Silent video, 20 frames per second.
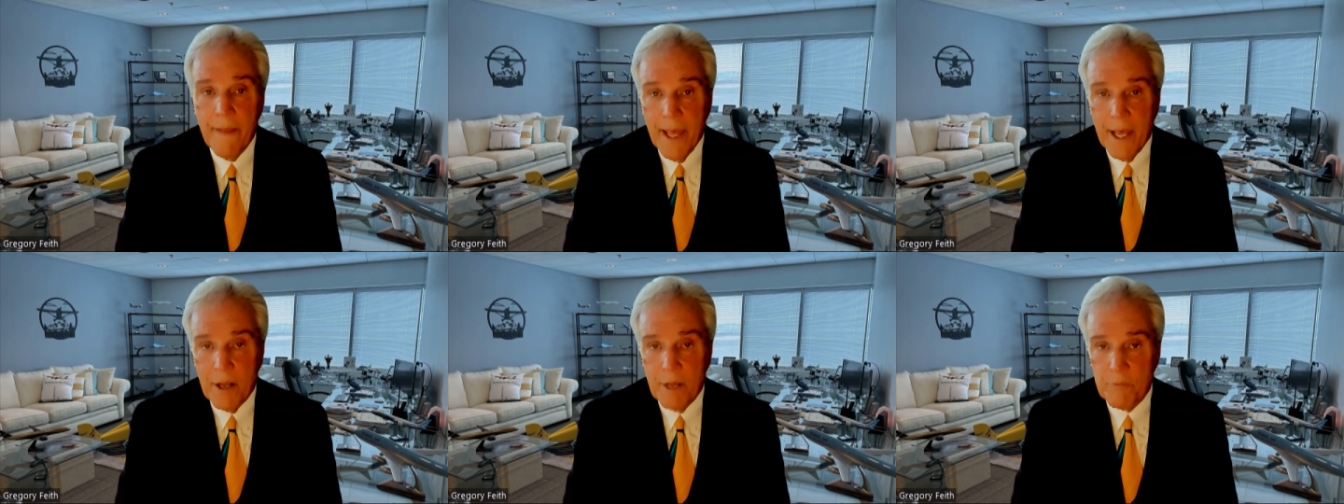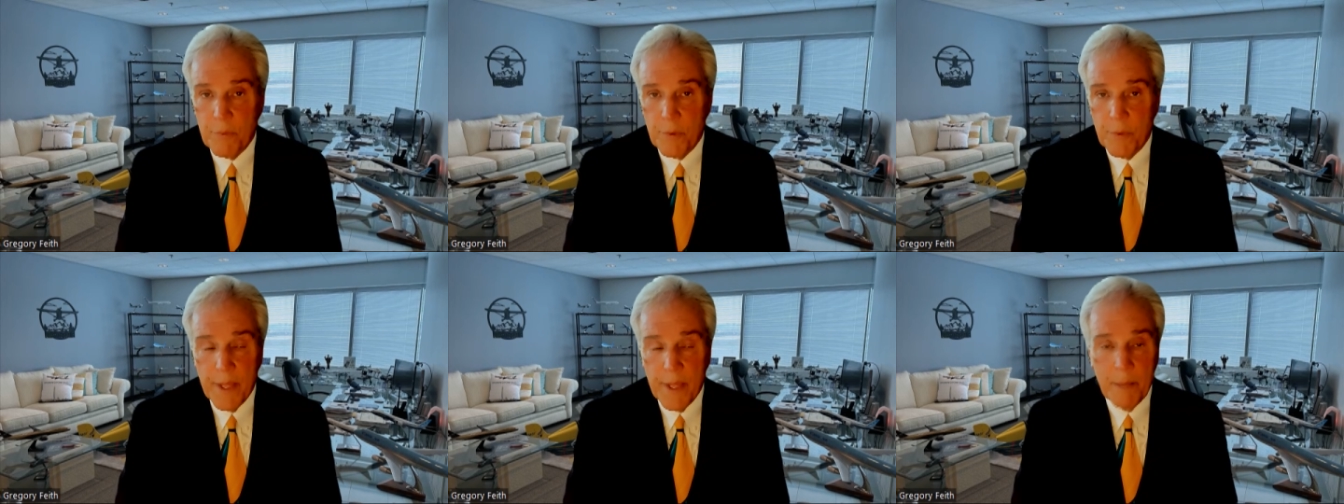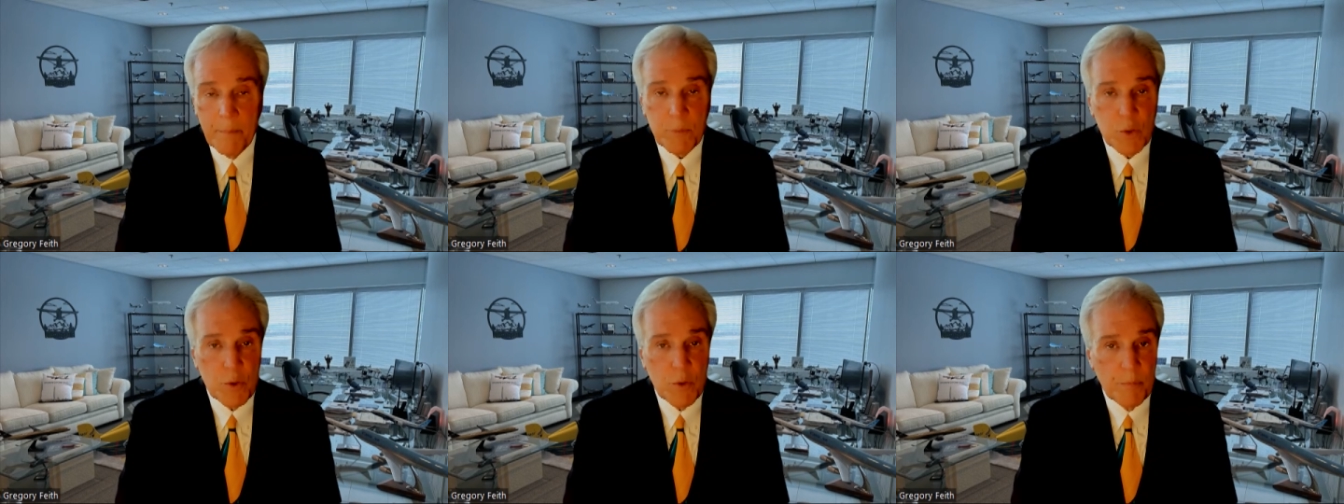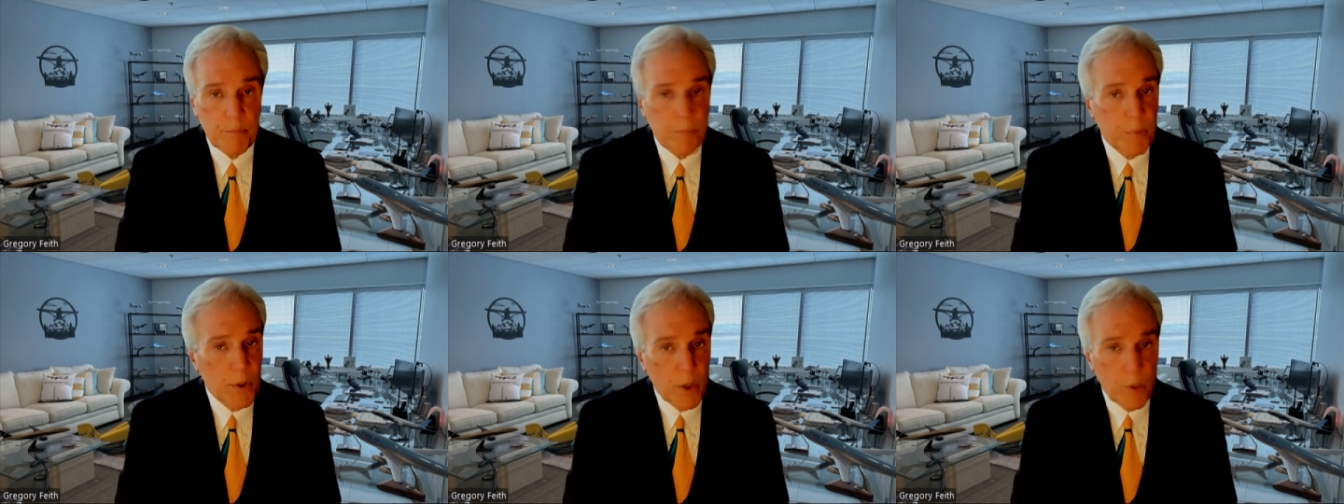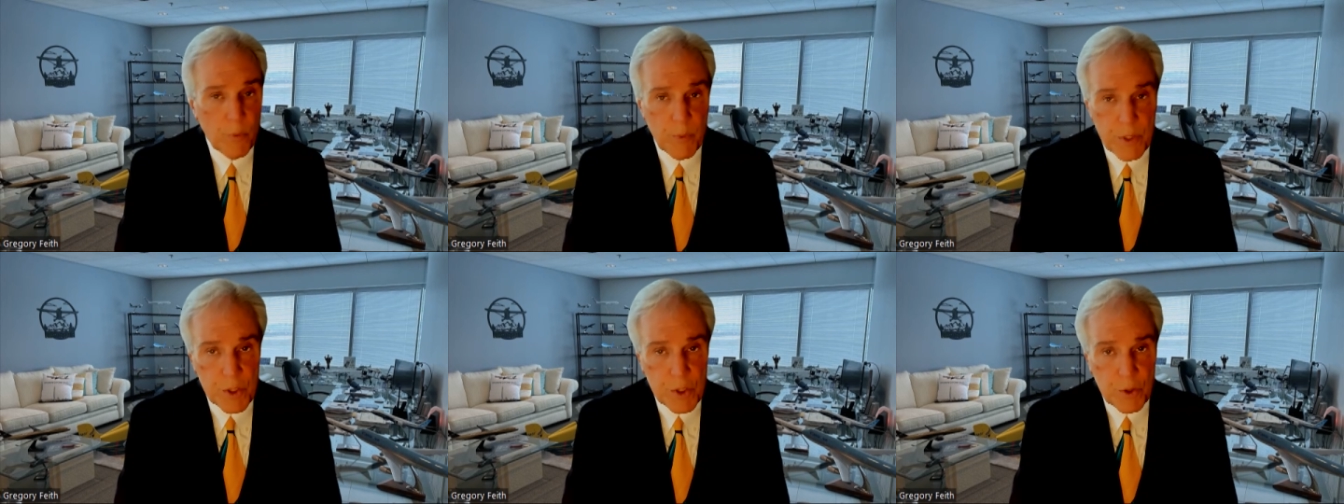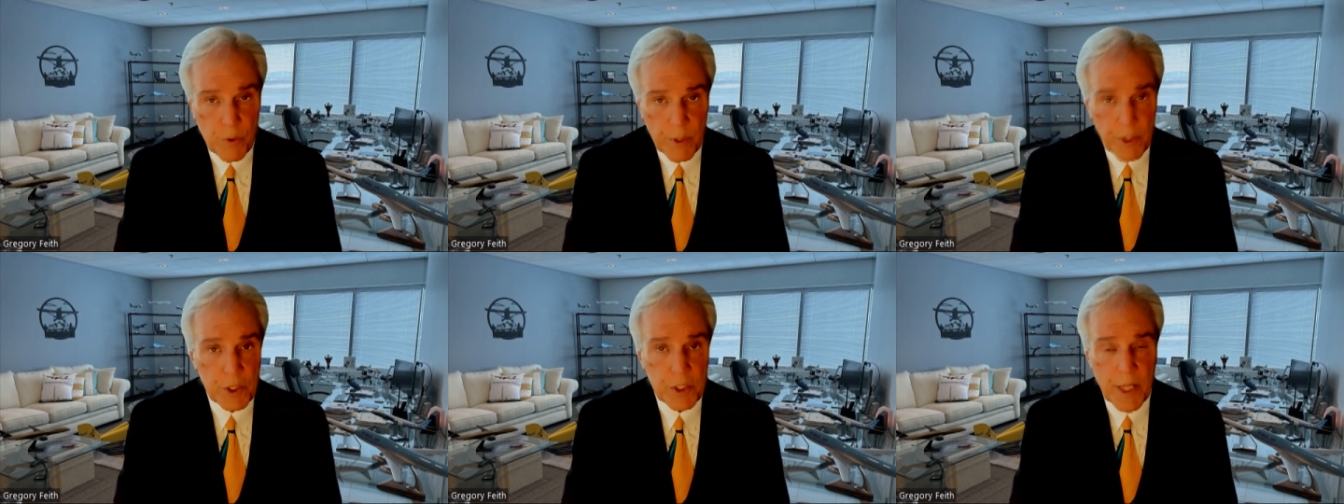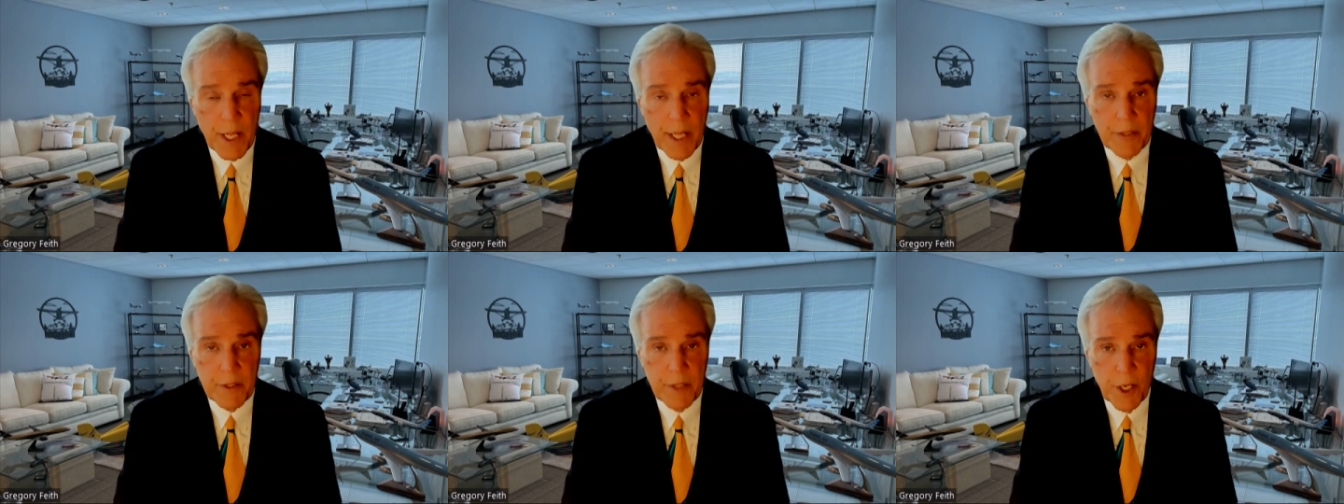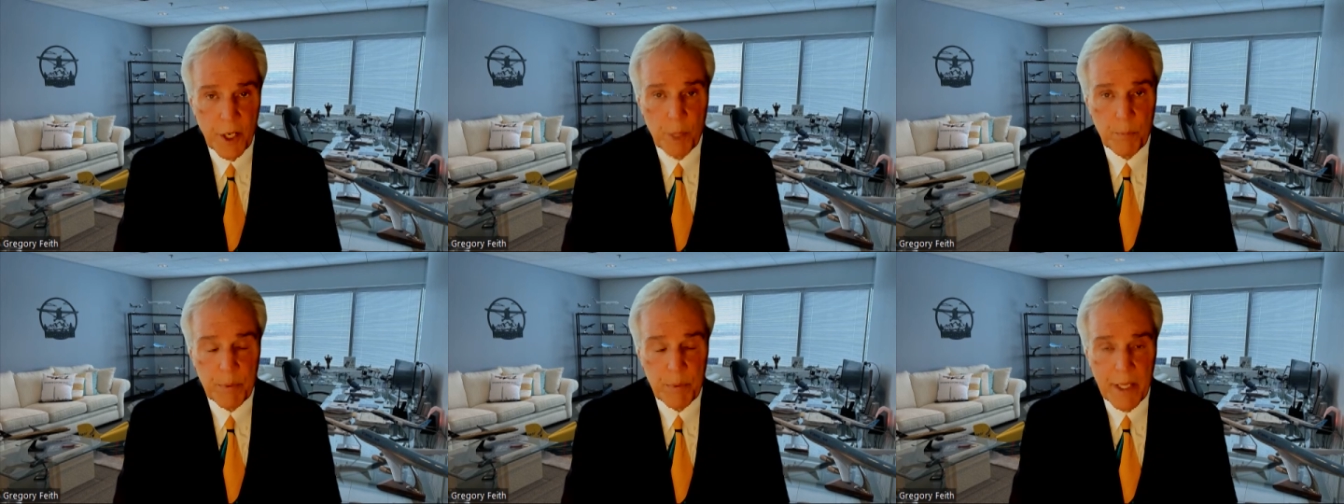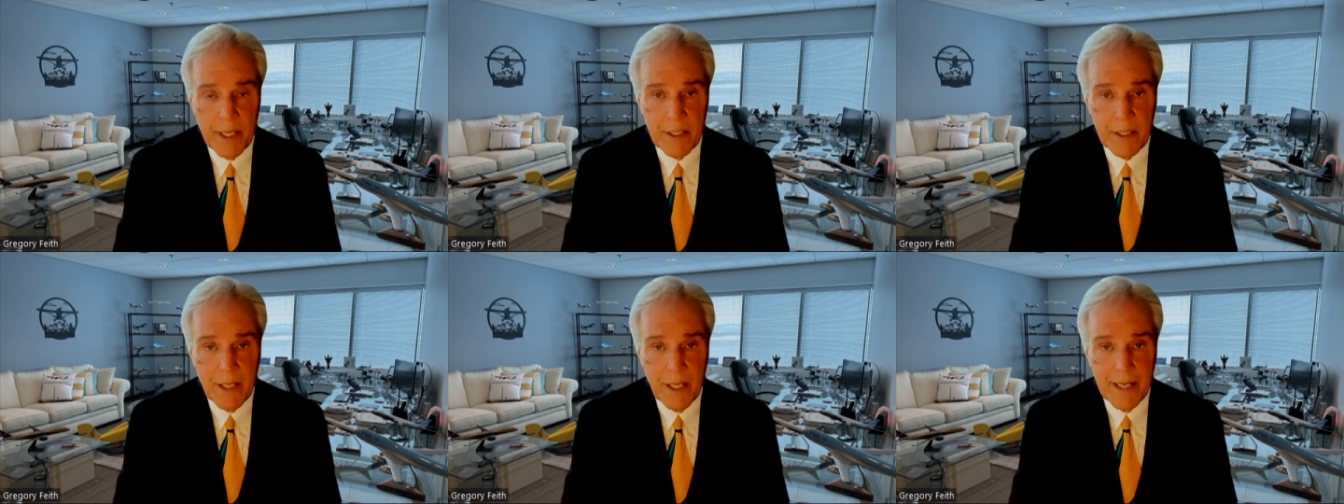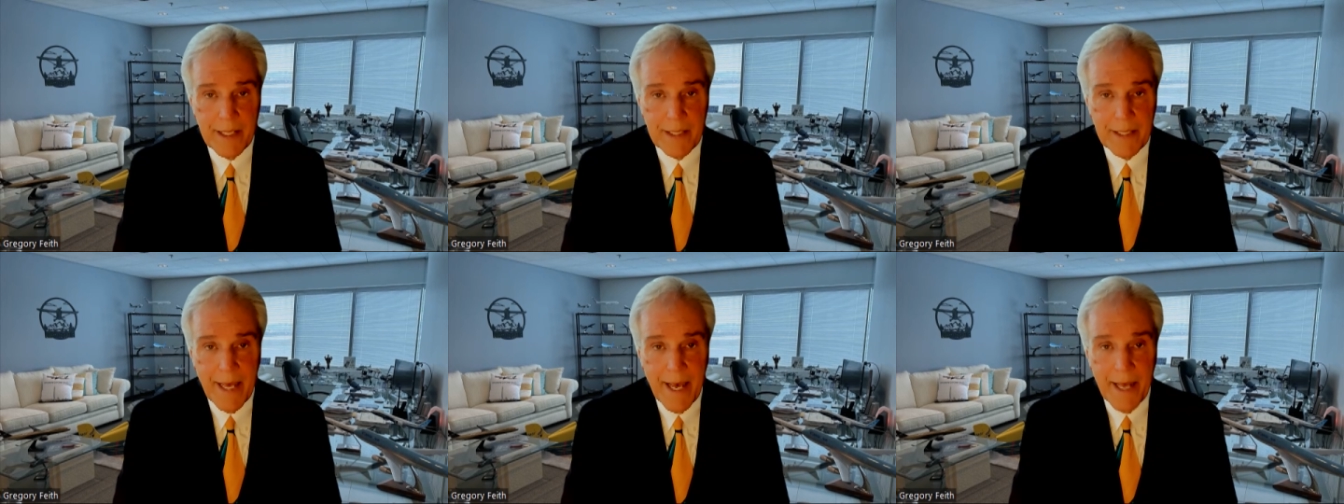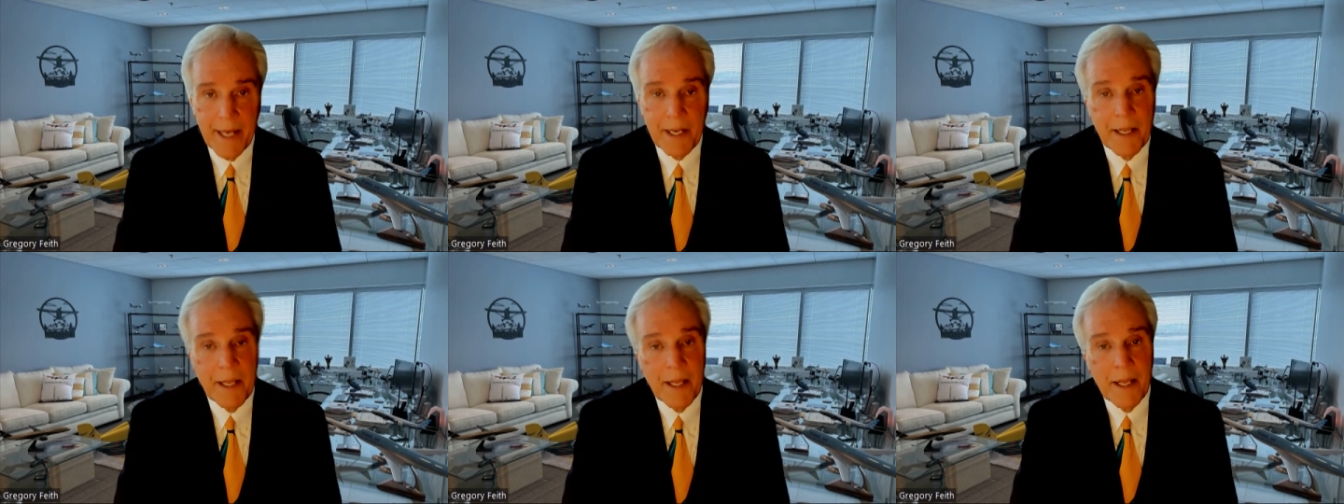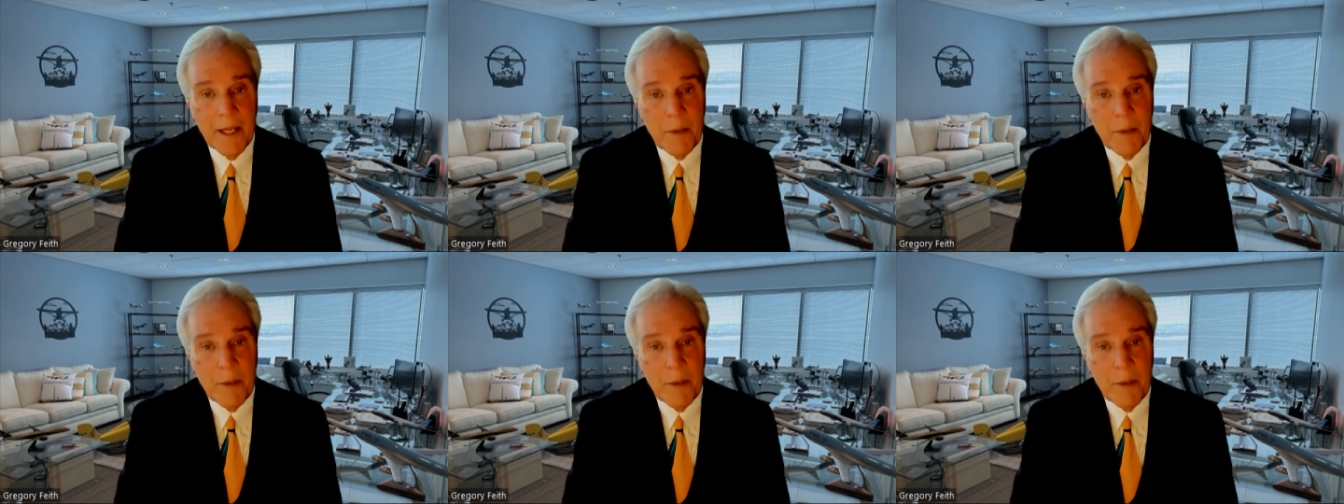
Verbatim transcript: And for them to have put a restriction on the airplane like that,